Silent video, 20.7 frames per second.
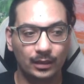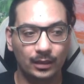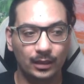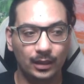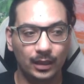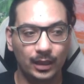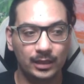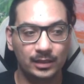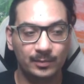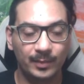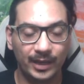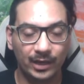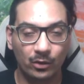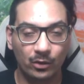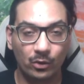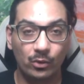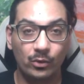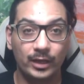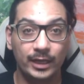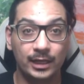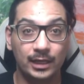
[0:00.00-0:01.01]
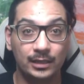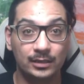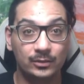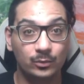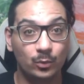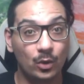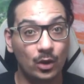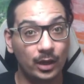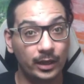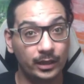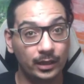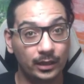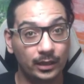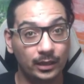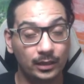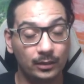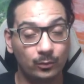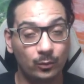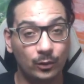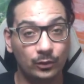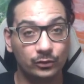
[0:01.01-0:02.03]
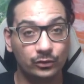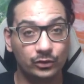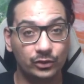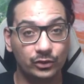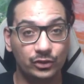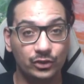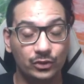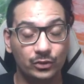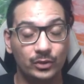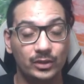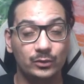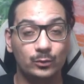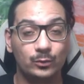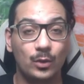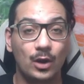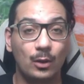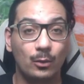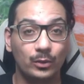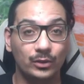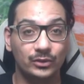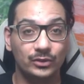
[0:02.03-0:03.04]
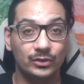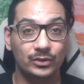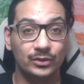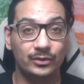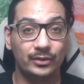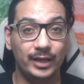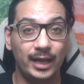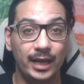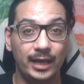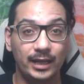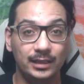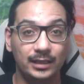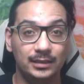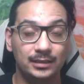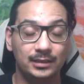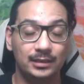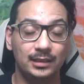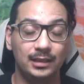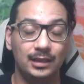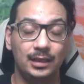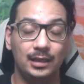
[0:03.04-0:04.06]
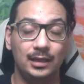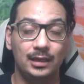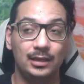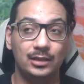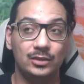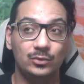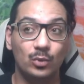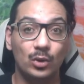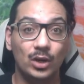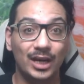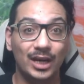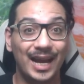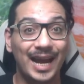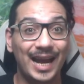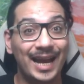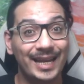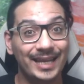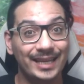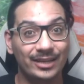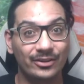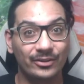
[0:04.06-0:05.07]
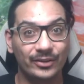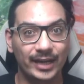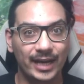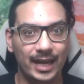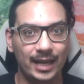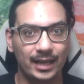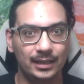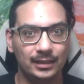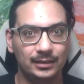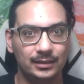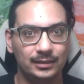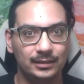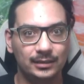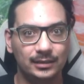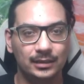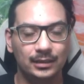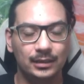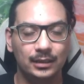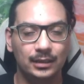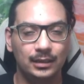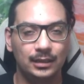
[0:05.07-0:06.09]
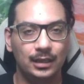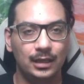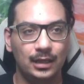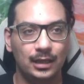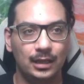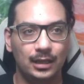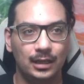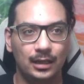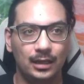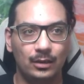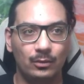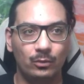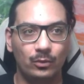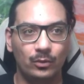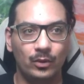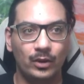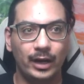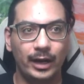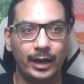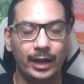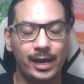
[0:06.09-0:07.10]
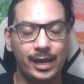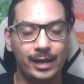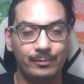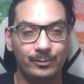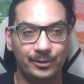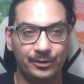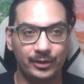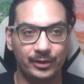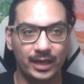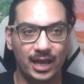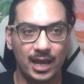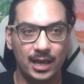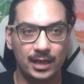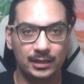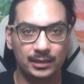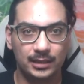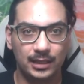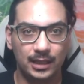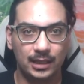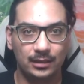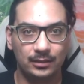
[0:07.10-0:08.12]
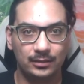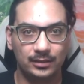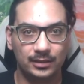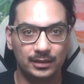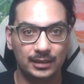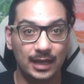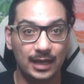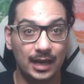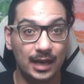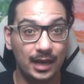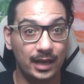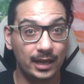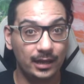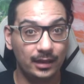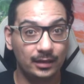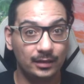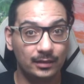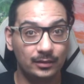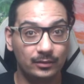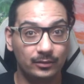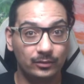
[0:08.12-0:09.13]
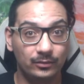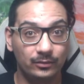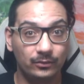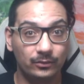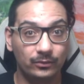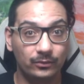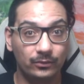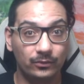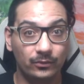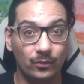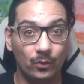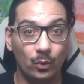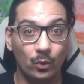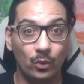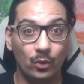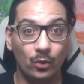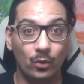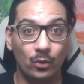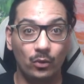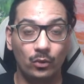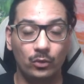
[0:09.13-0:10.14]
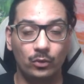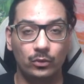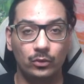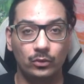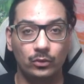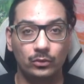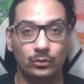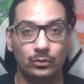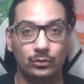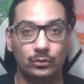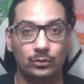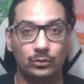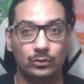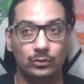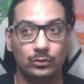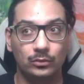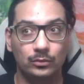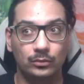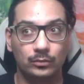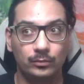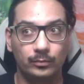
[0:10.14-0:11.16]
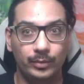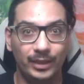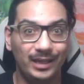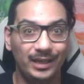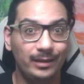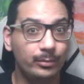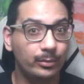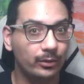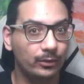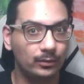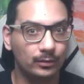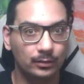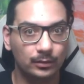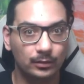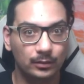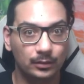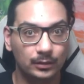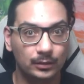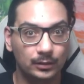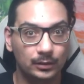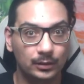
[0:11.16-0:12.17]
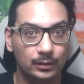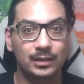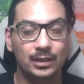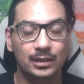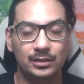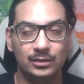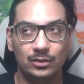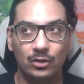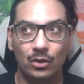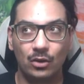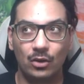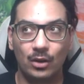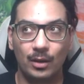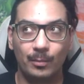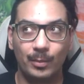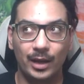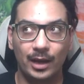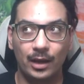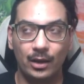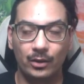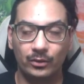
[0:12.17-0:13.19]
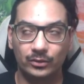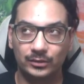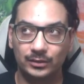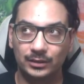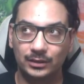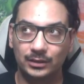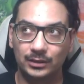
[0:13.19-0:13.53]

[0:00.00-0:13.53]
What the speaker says: It's my calling, it's what I want to do, it's what I want to create, it's what I create, what I am creating today for people. It's not about